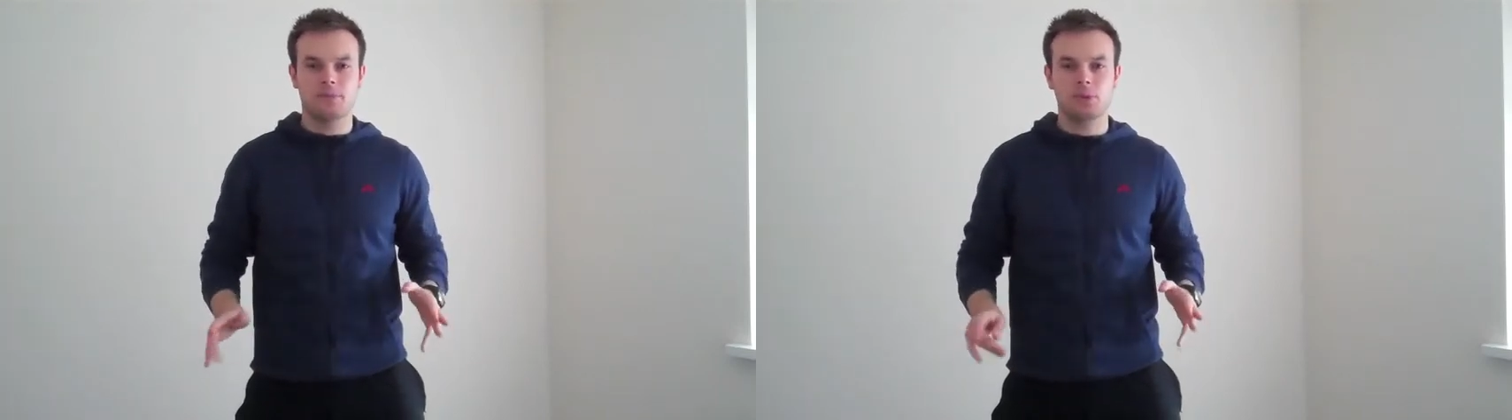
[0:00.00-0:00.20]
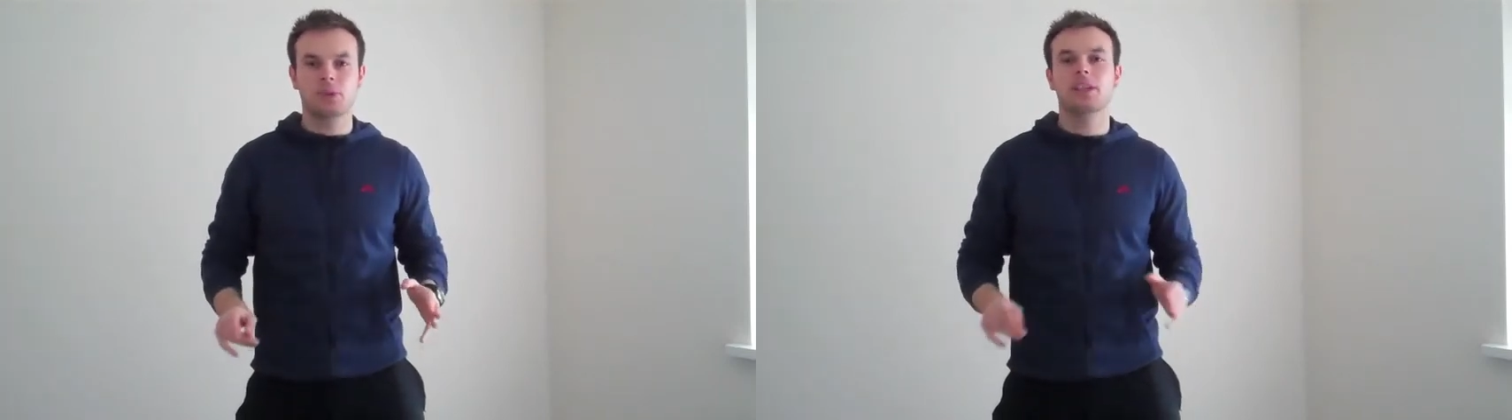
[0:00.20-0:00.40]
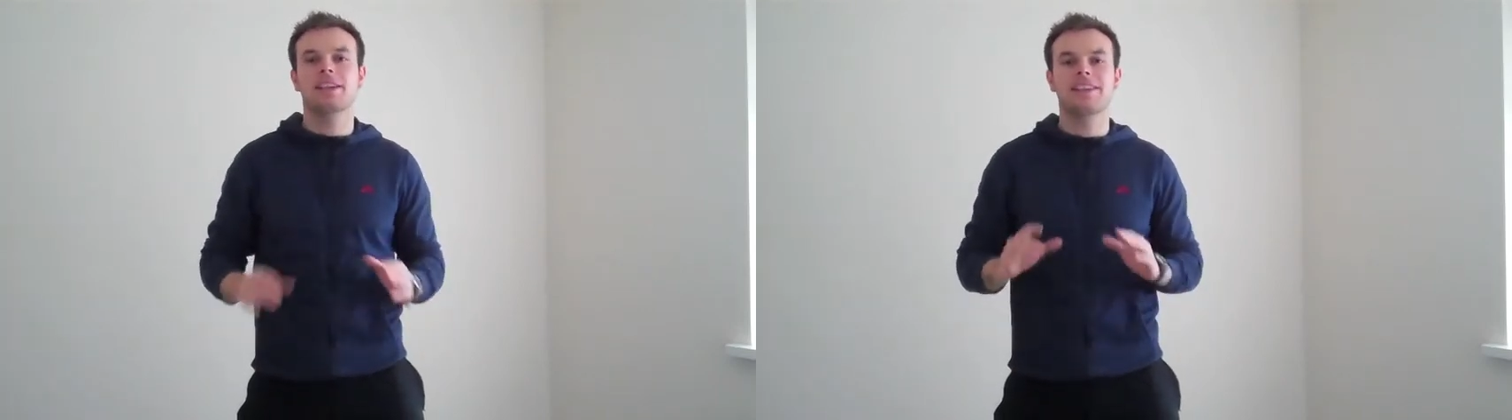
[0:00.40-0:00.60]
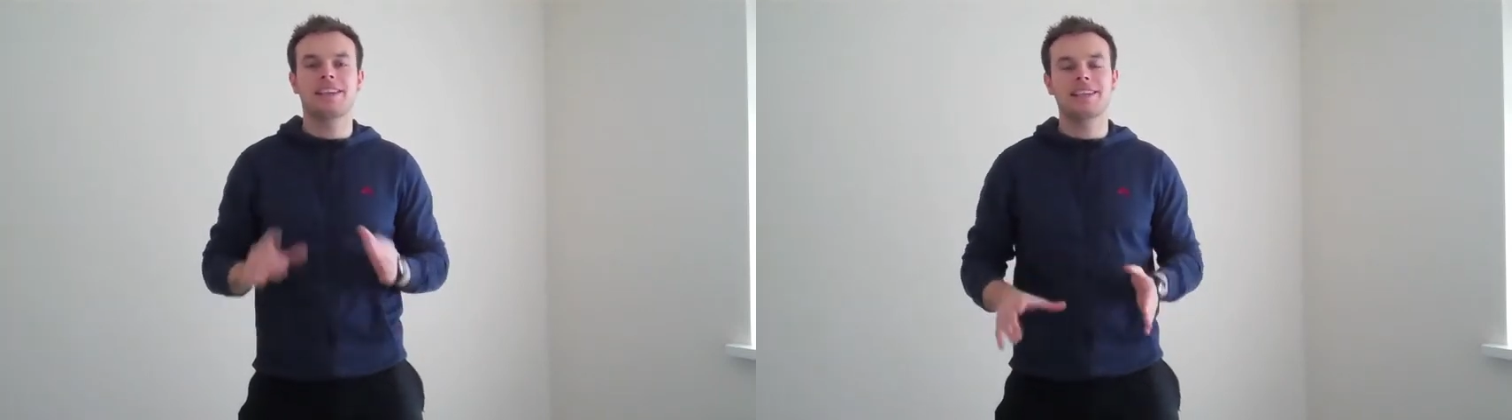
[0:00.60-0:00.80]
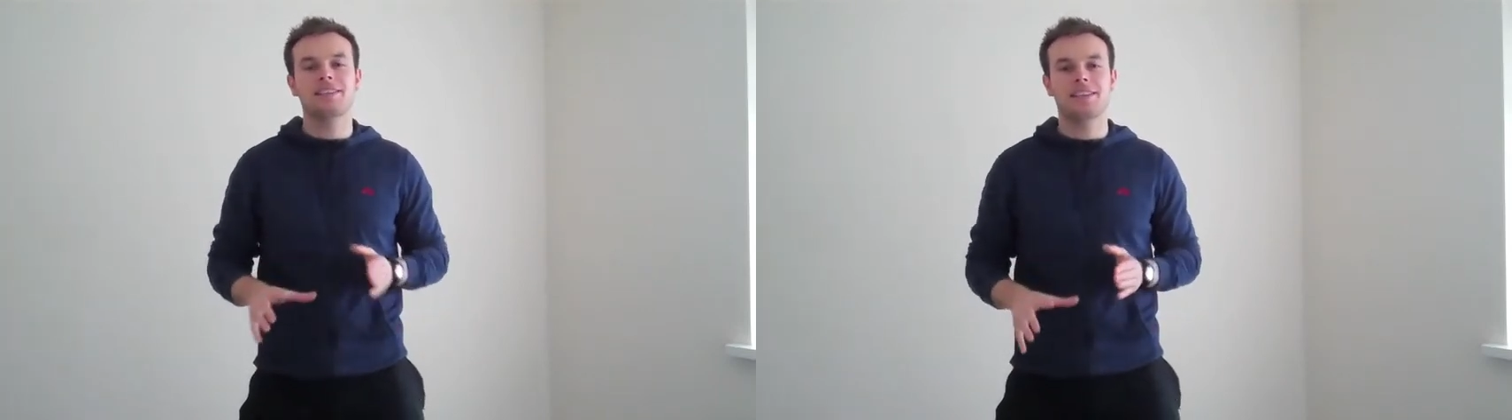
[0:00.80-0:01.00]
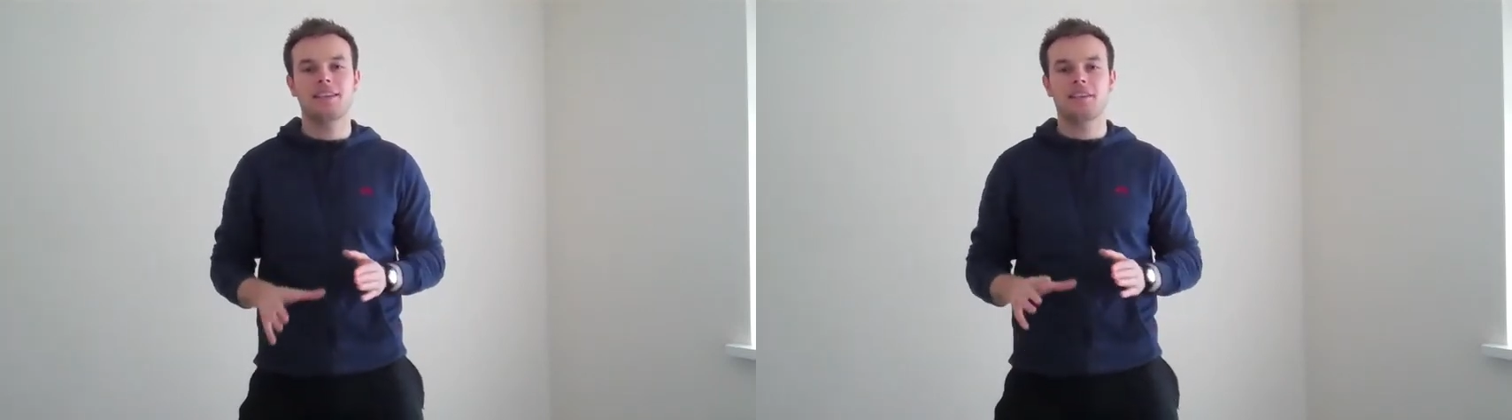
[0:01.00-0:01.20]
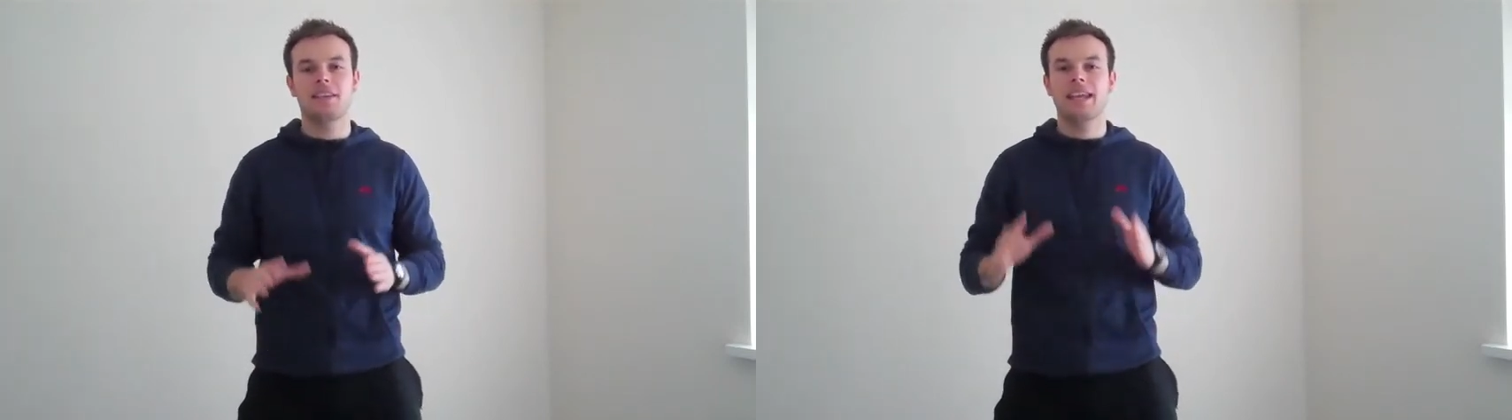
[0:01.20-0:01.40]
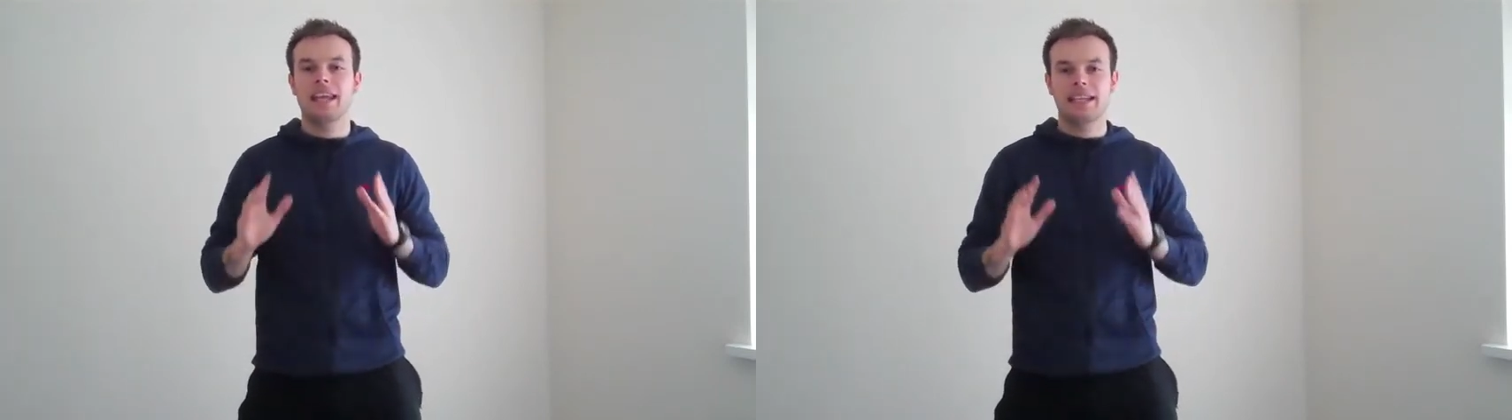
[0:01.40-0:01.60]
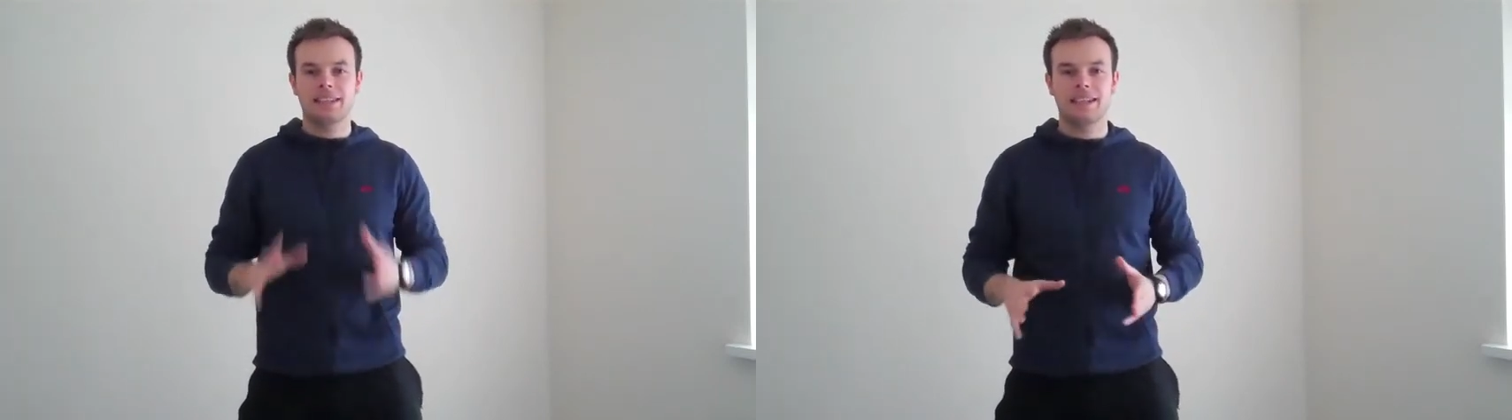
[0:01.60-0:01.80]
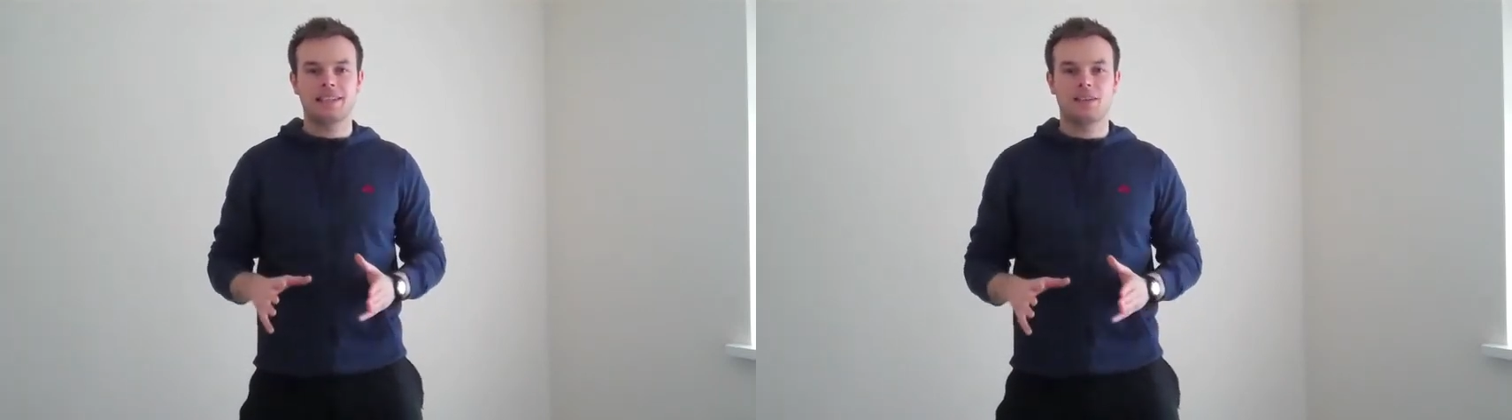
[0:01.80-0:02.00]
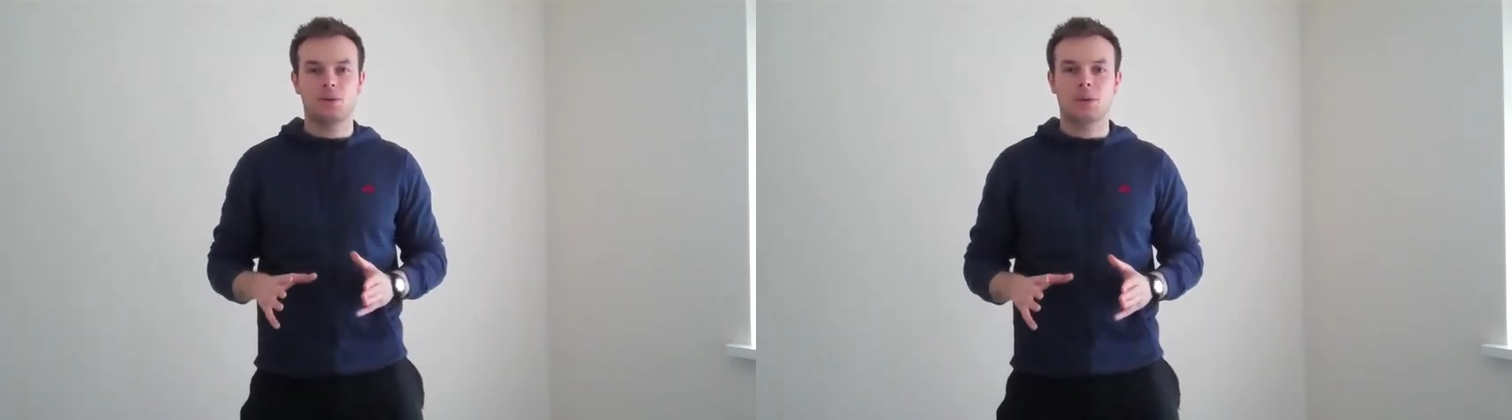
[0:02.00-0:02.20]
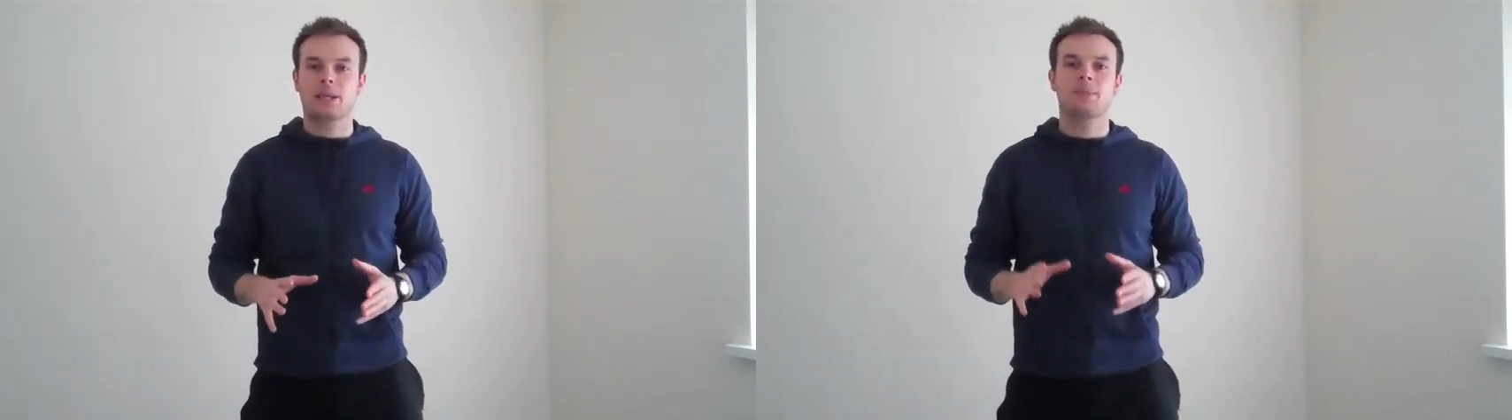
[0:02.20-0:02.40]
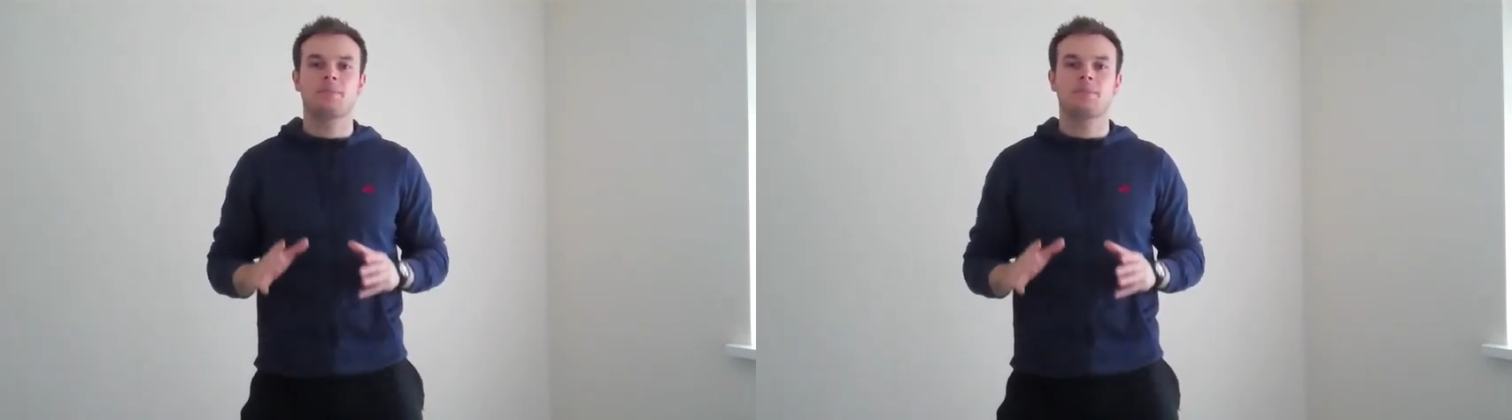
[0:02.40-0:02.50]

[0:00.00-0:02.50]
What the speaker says: Okay, nice and easy, nice and quick.